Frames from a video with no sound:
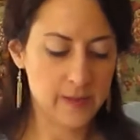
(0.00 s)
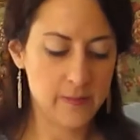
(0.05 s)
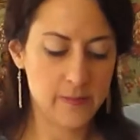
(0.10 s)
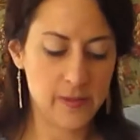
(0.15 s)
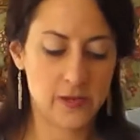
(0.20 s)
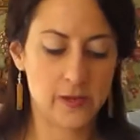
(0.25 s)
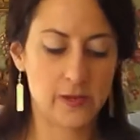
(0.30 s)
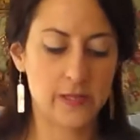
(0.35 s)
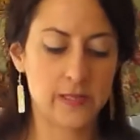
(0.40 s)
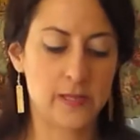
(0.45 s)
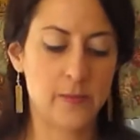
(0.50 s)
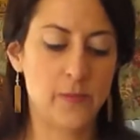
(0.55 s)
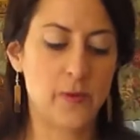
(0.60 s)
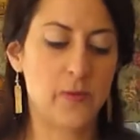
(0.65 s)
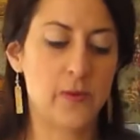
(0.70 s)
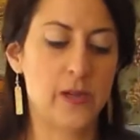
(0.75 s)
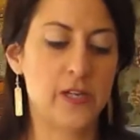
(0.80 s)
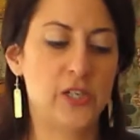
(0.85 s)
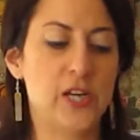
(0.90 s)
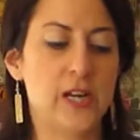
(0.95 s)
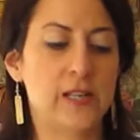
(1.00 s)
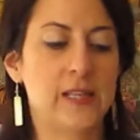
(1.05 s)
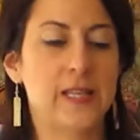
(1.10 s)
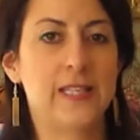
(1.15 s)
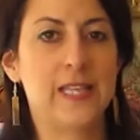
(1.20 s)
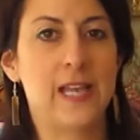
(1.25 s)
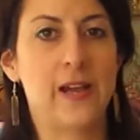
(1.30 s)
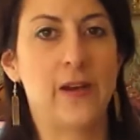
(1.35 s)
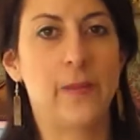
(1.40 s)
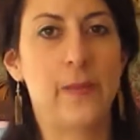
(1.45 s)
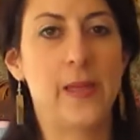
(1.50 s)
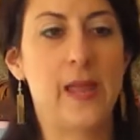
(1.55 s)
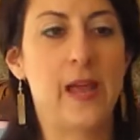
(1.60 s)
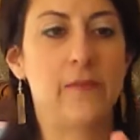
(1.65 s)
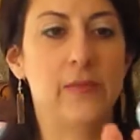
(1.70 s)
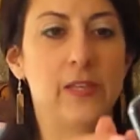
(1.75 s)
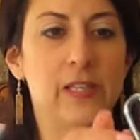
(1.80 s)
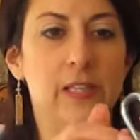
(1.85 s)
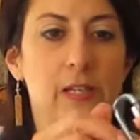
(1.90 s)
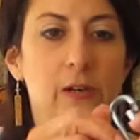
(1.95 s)
Because number one, check this out, they
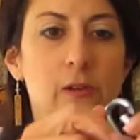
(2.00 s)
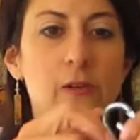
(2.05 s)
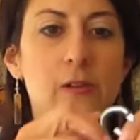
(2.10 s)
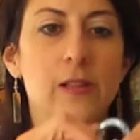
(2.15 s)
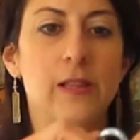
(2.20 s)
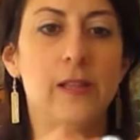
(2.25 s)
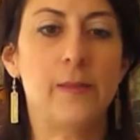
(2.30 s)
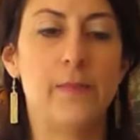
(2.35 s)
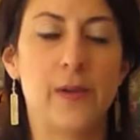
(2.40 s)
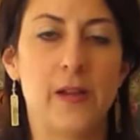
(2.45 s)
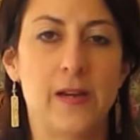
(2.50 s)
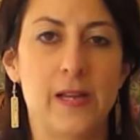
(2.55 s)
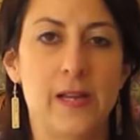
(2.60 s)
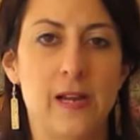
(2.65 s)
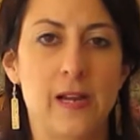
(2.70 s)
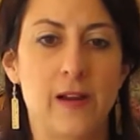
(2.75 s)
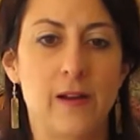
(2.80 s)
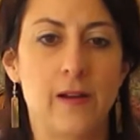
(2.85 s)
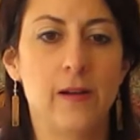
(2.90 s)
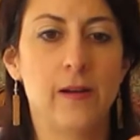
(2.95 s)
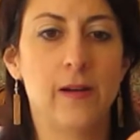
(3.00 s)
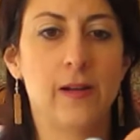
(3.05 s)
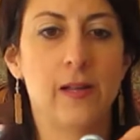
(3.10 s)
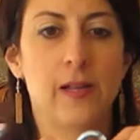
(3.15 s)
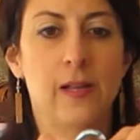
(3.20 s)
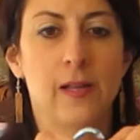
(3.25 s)
have this little clip on here,